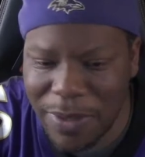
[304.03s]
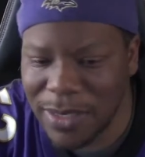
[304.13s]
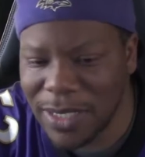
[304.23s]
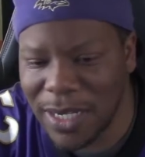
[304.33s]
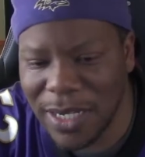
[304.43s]
of
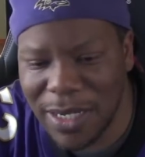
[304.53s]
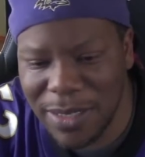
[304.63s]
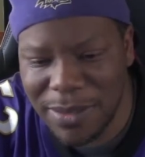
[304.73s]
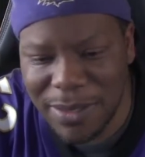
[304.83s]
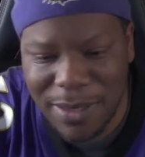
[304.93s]

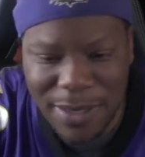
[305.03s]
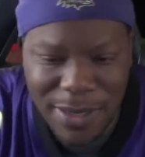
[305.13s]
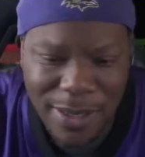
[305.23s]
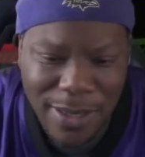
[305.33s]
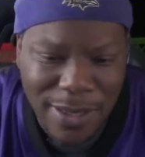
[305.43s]
times.
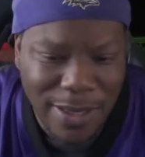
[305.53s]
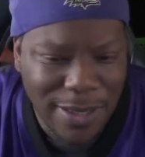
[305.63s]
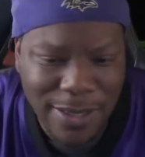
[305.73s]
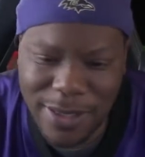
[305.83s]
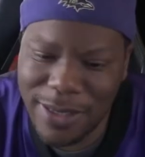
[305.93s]

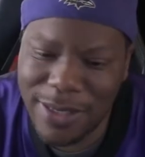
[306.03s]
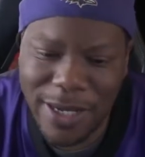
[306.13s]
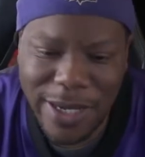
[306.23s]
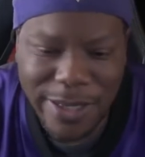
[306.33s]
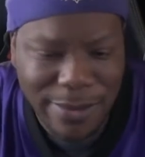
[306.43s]
It's just
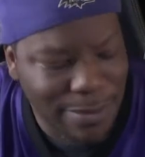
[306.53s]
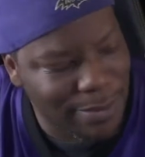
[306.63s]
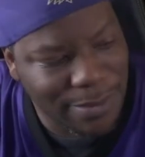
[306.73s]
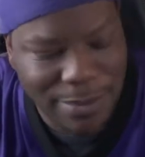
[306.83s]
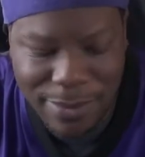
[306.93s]
like
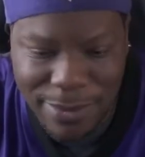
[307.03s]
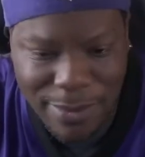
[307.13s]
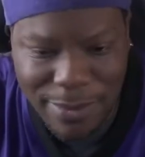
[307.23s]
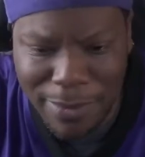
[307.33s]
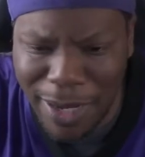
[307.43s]

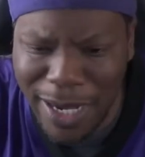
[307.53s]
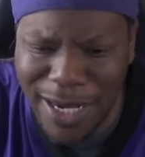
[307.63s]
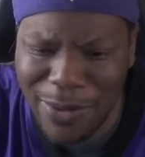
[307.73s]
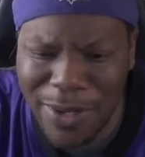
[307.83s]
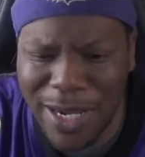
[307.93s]

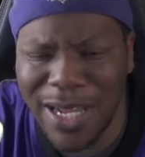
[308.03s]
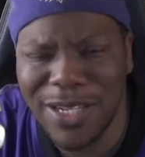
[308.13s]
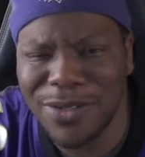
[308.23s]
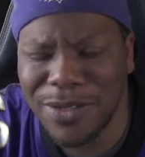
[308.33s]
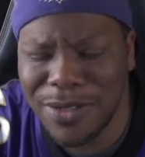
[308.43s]
mainly with
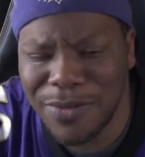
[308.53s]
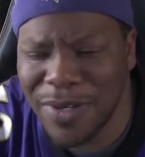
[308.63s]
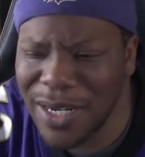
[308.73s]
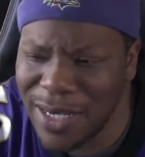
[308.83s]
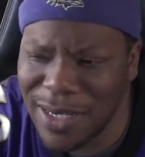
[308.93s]
Andrews,
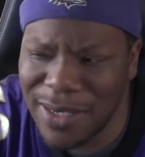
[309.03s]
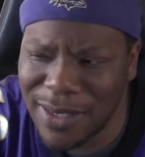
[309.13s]
really.